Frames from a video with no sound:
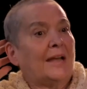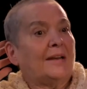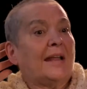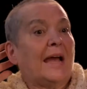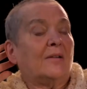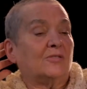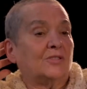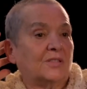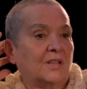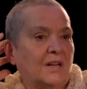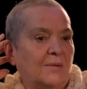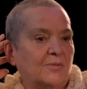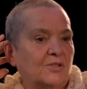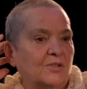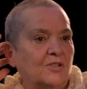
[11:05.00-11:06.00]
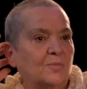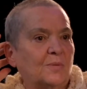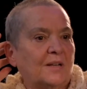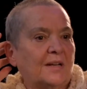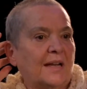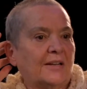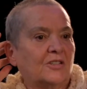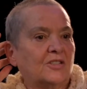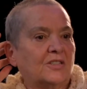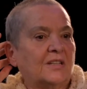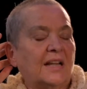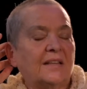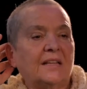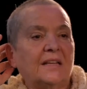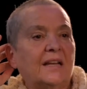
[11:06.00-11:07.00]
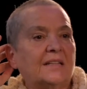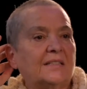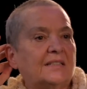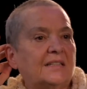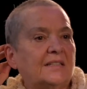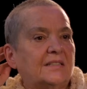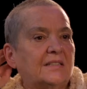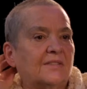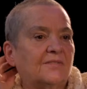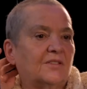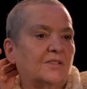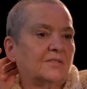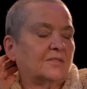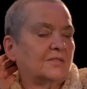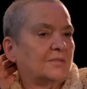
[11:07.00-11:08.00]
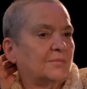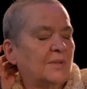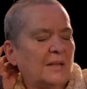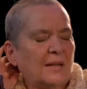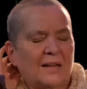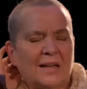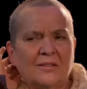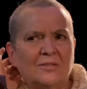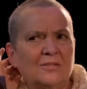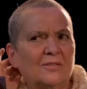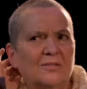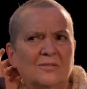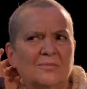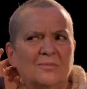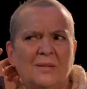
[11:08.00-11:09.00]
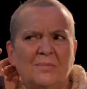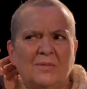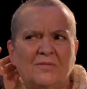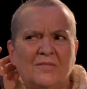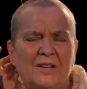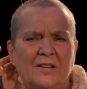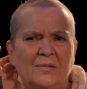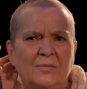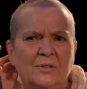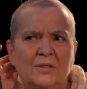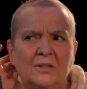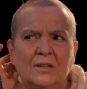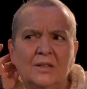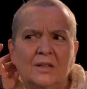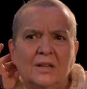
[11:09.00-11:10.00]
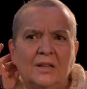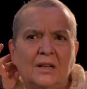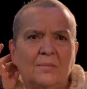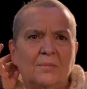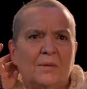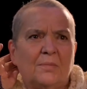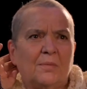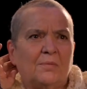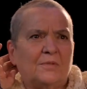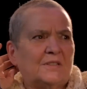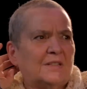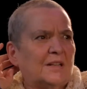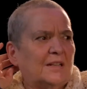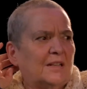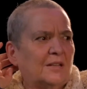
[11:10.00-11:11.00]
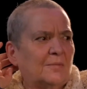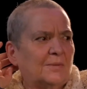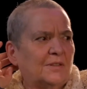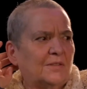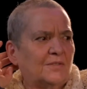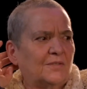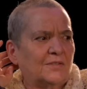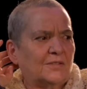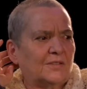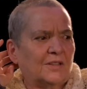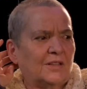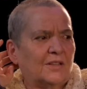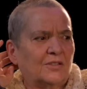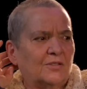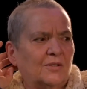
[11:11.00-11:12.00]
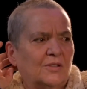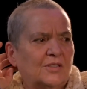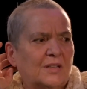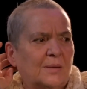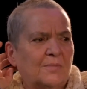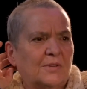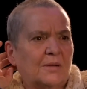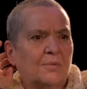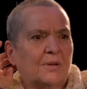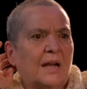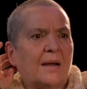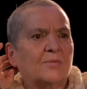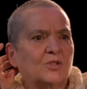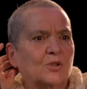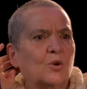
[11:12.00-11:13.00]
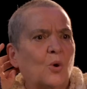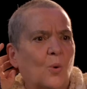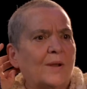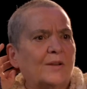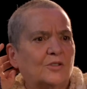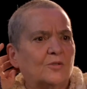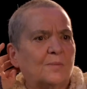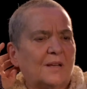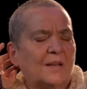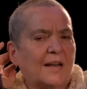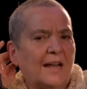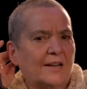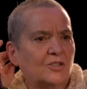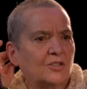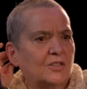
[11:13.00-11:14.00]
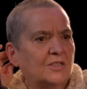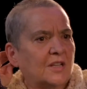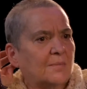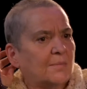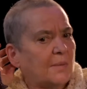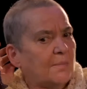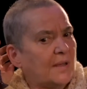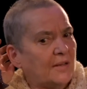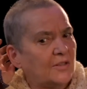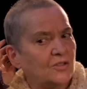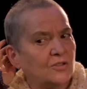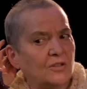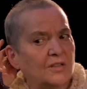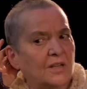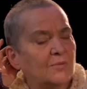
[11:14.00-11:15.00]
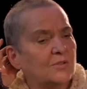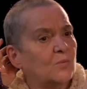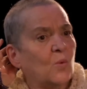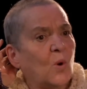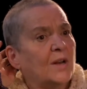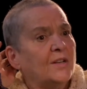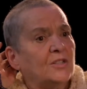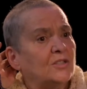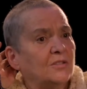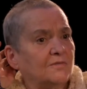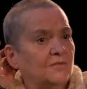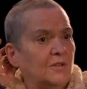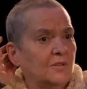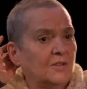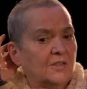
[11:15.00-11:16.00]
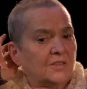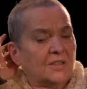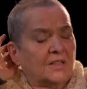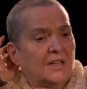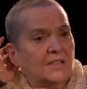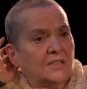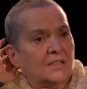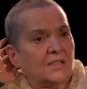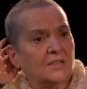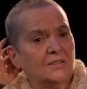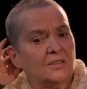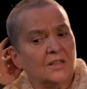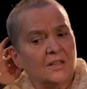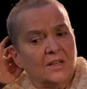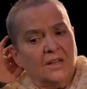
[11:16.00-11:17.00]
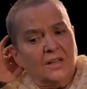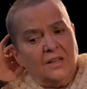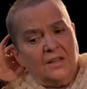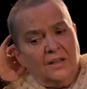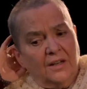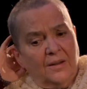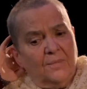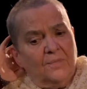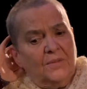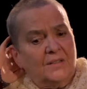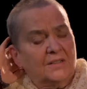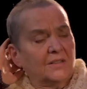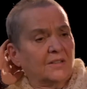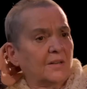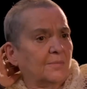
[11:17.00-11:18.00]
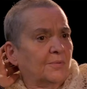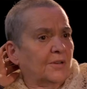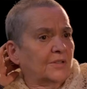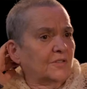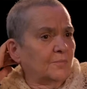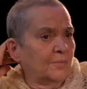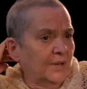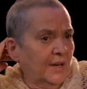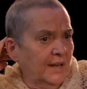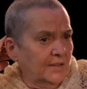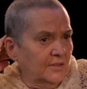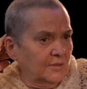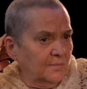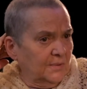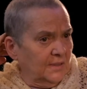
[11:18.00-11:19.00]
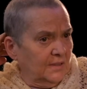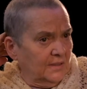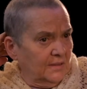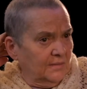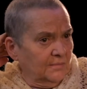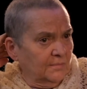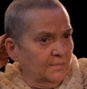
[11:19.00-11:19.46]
announced that I was going to be an actress, and I think I'd seen stuff on, I don't know, maybe film or maybe seen a little bit of theatre or something, but I was going to be an actress, and my parents thought that was wonderful, because in Iceland, it's a great point of pride to be a